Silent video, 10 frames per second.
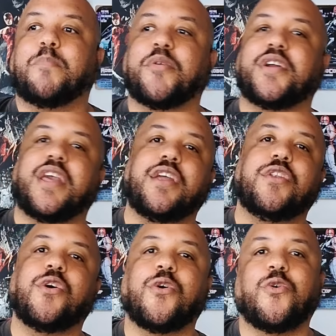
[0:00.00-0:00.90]
But
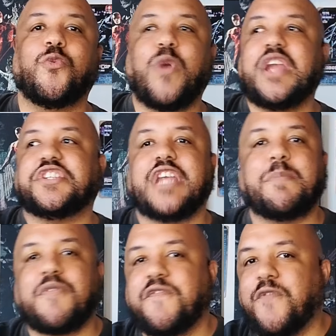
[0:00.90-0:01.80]
in no way,
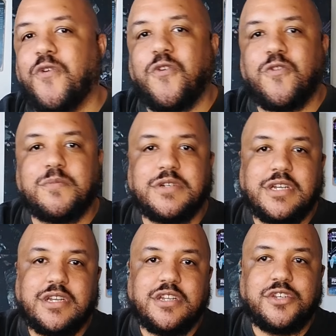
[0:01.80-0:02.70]
shape, or form
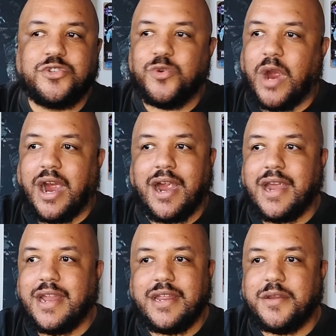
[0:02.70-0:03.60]
do
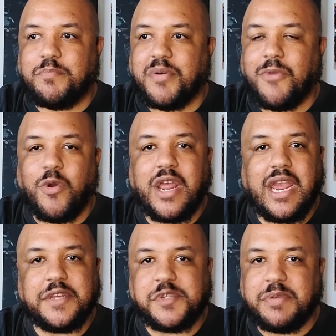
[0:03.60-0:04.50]
I promote
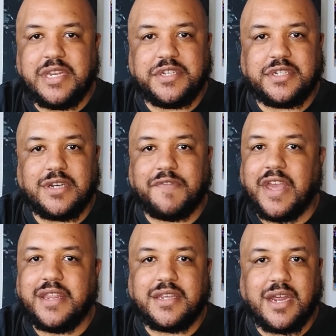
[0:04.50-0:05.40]
hate speech of
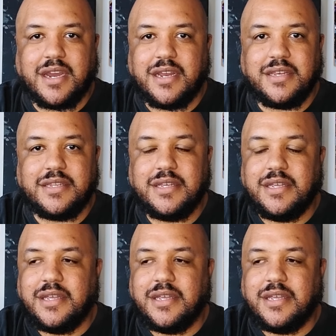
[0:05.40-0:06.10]
any kind.